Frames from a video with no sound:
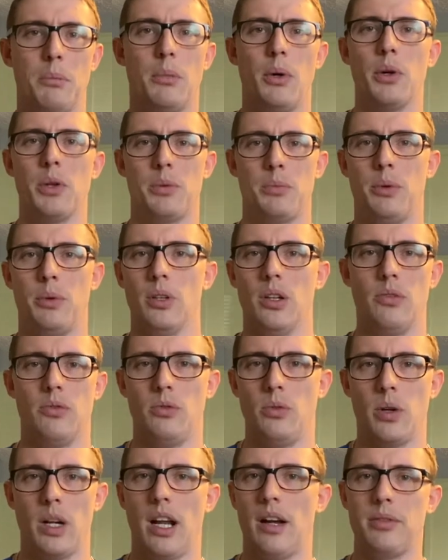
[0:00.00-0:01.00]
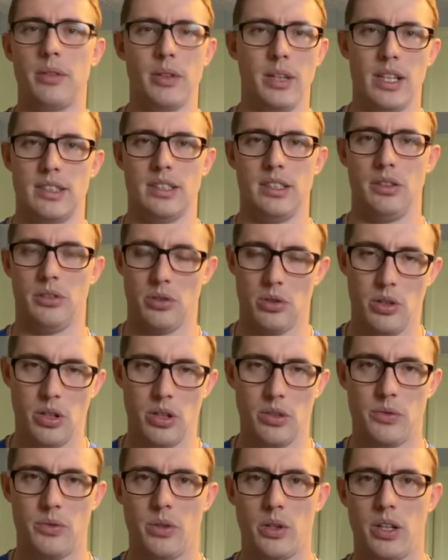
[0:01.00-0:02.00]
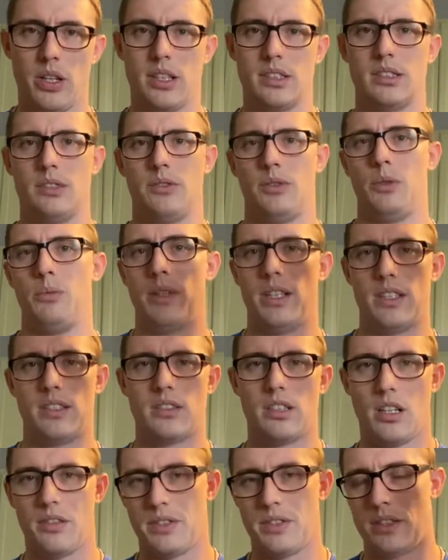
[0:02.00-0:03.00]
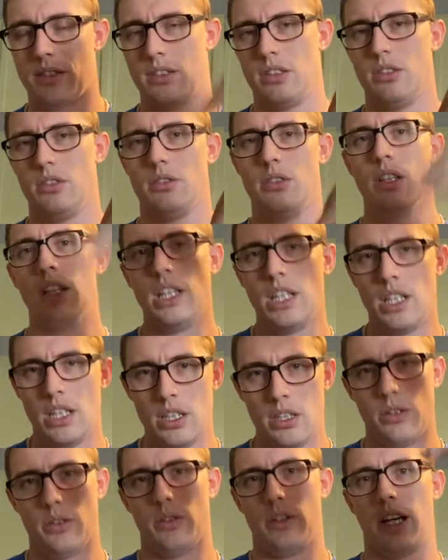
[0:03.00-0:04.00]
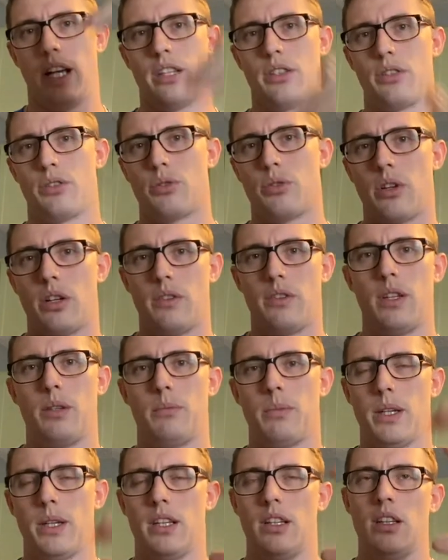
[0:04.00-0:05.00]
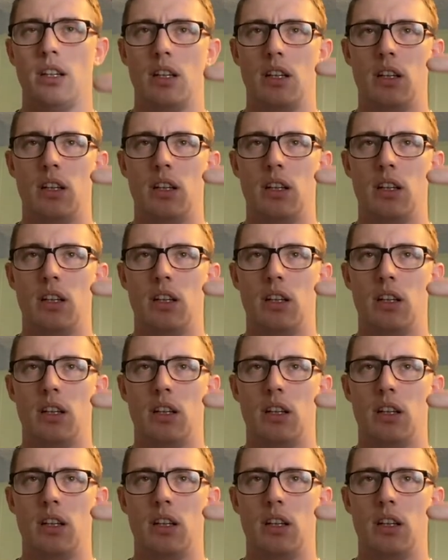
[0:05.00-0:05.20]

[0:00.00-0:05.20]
multiple of whatever it is that you're going for. Because if you miss, obviously you'll you'll land short of it, but